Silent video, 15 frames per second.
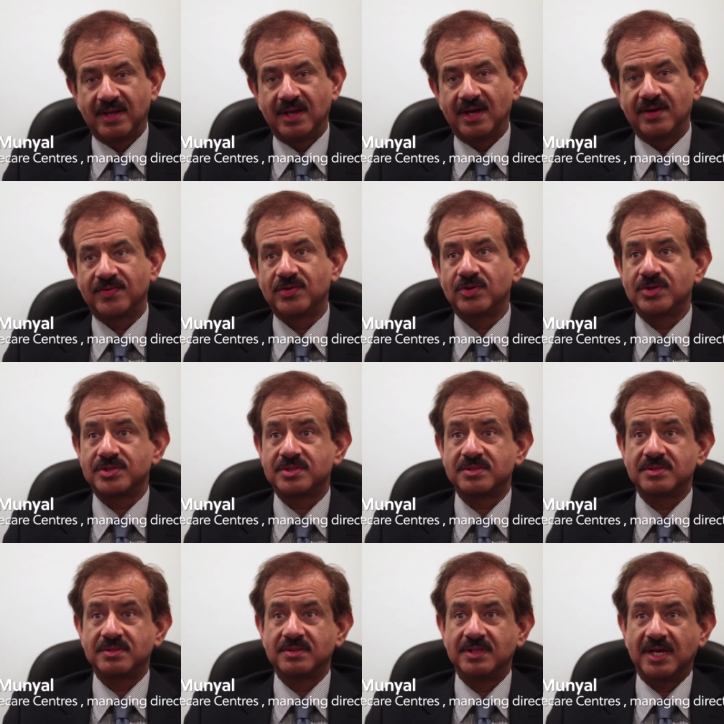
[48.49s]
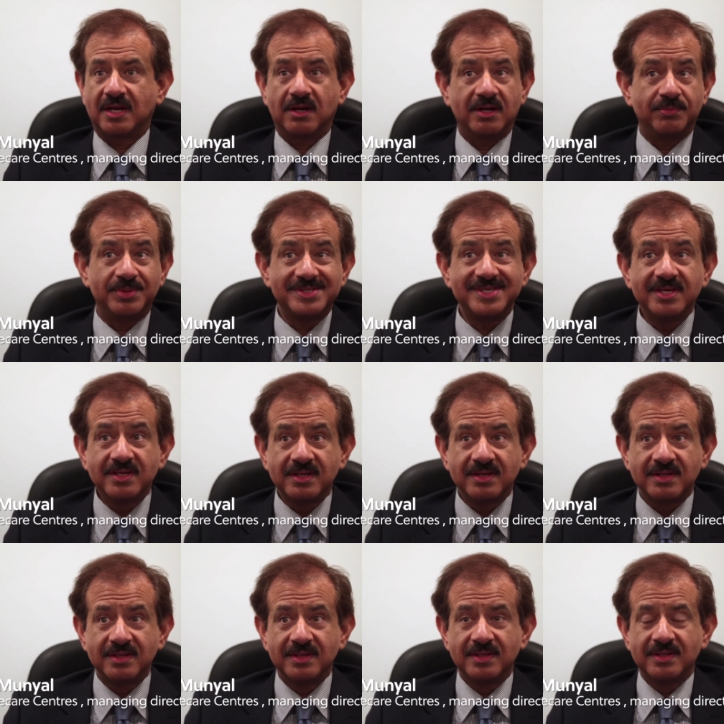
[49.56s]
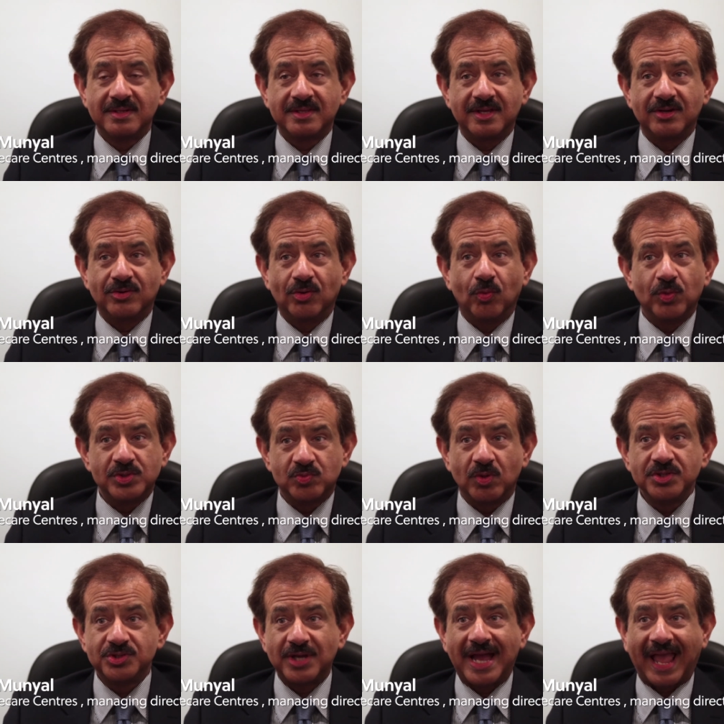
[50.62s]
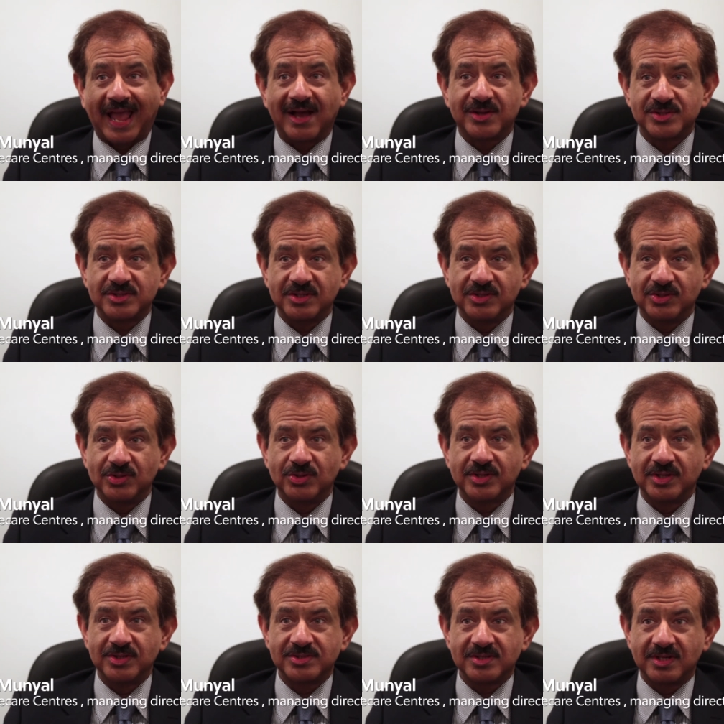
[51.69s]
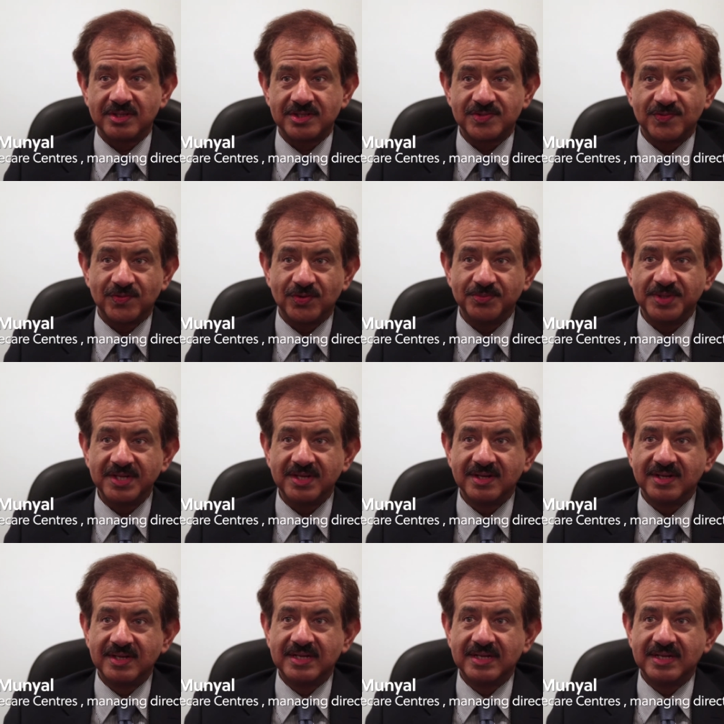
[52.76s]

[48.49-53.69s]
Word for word: And of course, they're kind of busy. They don't always want you hanging outside the door, can you sign this for me?